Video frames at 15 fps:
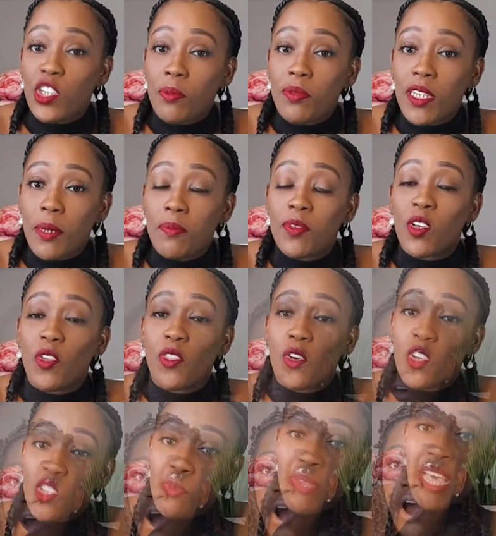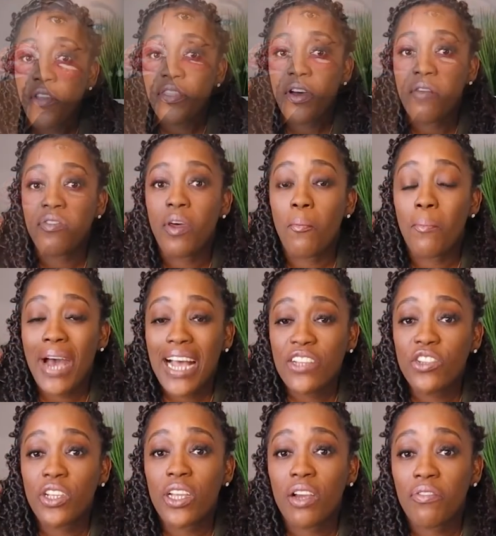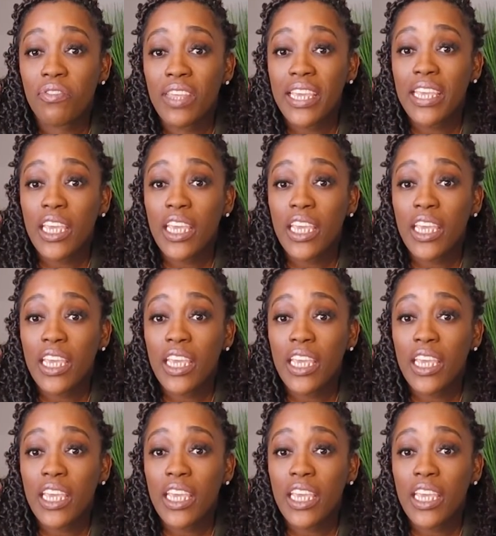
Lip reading: and more visible, to share myself